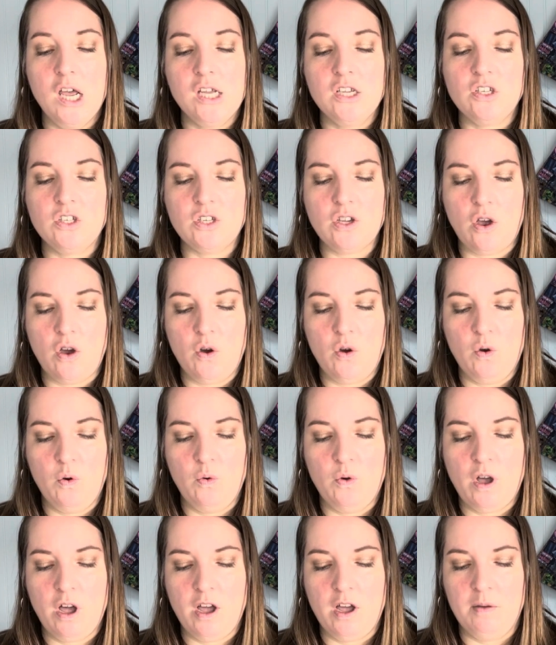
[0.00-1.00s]
So
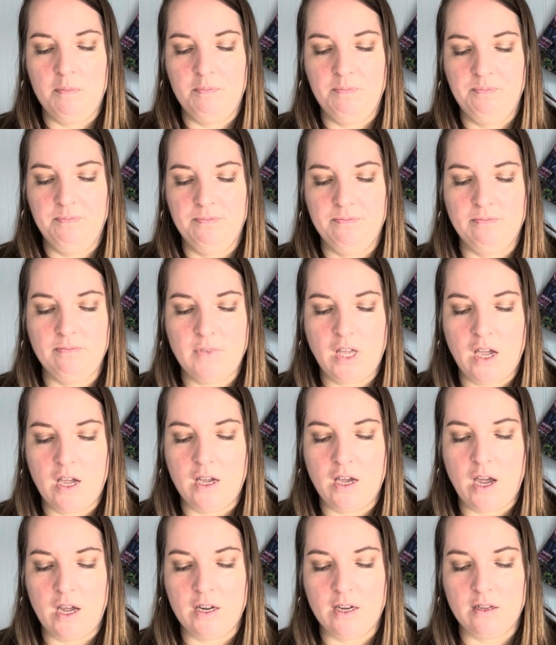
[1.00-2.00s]

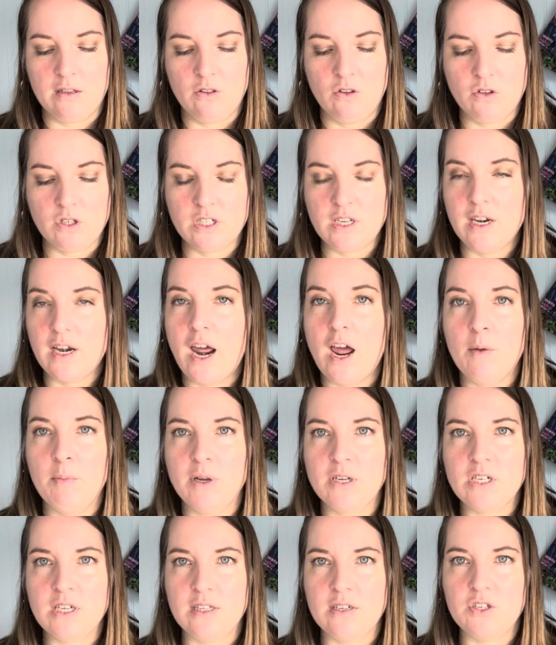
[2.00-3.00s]
I looked at how
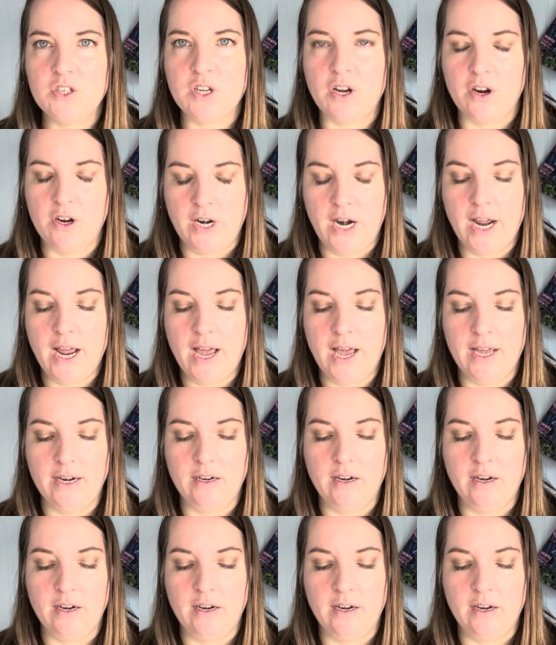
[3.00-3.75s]
much of this yarn I had,